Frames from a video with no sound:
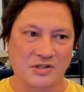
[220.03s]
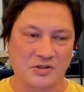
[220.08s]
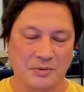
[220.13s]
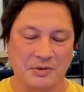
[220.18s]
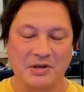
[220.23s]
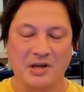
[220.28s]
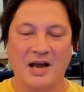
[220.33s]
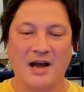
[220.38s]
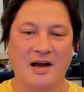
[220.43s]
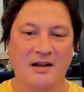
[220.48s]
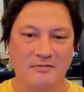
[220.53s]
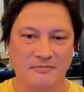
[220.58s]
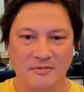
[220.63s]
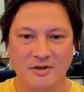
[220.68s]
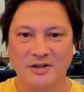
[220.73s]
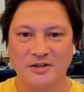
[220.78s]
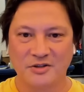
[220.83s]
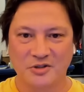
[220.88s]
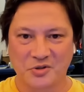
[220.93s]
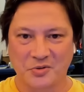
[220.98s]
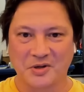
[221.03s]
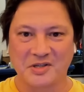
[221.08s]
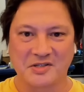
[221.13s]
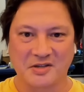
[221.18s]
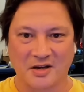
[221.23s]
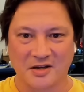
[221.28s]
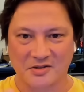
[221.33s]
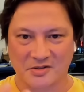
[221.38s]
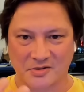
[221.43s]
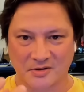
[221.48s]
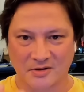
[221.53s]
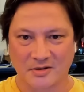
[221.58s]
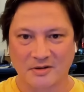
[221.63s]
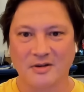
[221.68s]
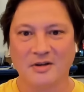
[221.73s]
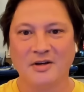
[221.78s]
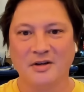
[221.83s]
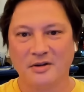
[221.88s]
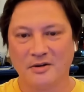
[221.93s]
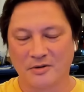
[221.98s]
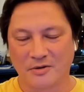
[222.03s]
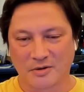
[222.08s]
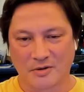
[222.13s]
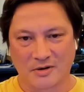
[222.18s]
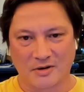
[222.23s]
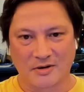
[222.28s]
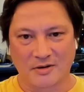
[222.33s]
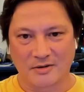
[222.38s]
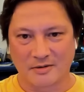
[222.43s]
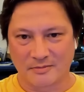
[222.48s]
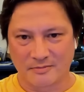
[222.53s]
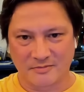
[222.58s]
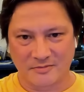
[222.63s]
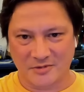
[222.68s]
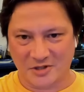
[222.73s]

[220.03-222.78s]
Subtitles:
So when you add soy sauce or